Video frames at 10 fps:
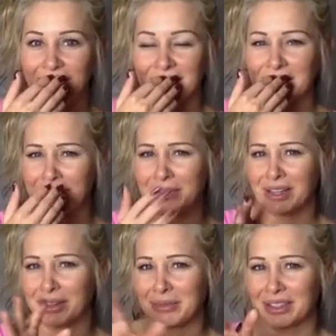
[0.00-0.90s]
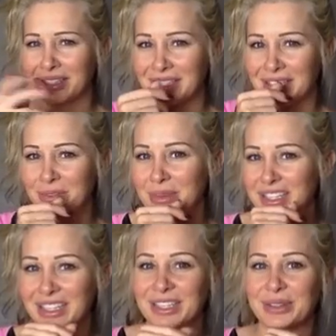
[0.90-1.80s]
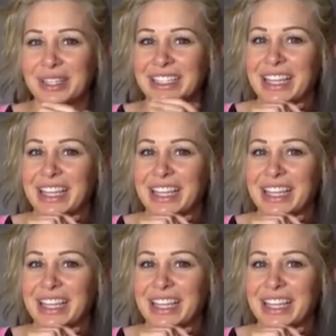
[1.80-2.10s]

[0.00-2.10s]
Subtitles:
I was like, Mom, don't be listening too much into it.